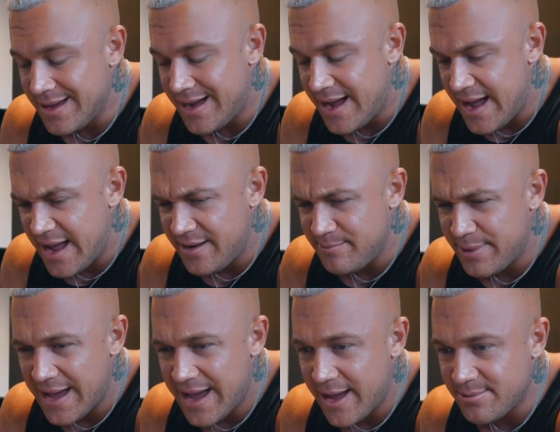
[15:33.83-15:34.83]
And
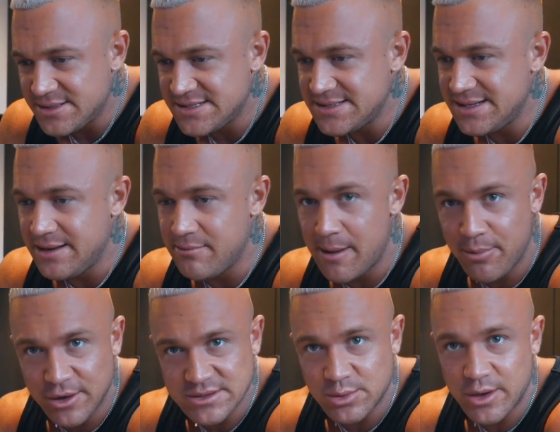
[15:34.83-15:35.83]
perhaps in my
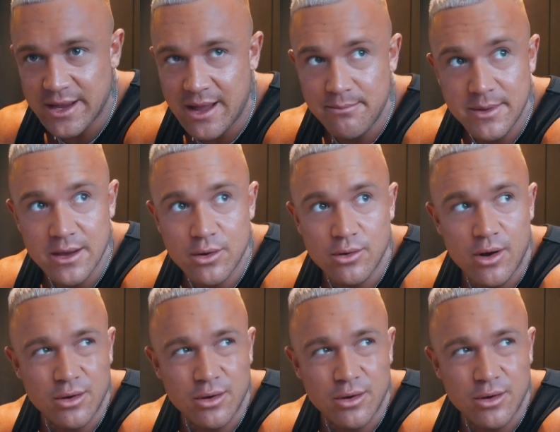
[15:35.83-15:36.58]
post-workout meal,